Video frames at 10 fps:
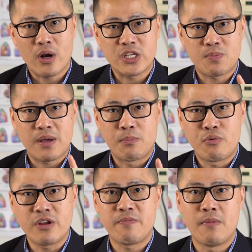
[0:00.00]
want to spend a
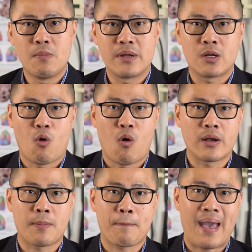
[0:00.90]
brief moment
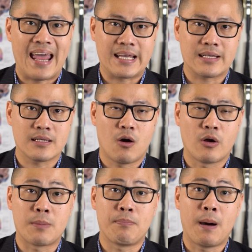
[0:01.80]
on panic,
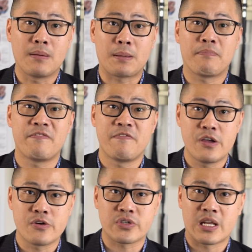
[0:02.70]
on the public
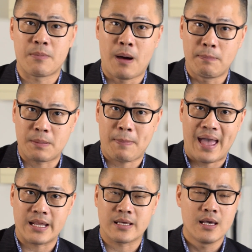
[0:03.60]
fears and the public
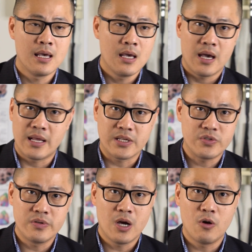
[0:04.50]
panic. And as
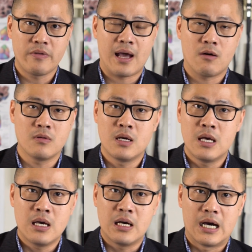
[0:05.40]
you know now,
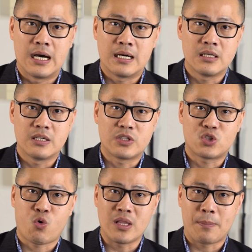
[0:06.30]

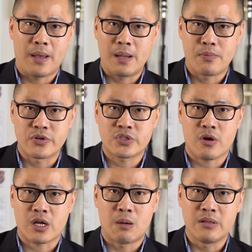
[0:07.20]
toilet papers
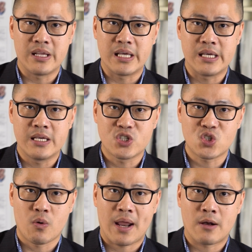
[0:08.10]
are completely
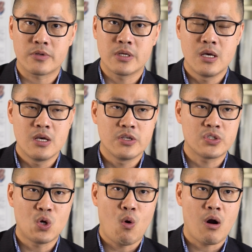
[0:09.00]
sold out.
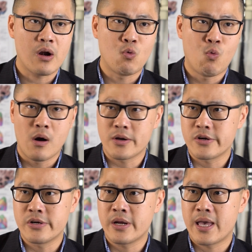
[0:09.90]
So are the
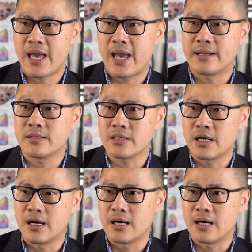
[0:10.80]
water, and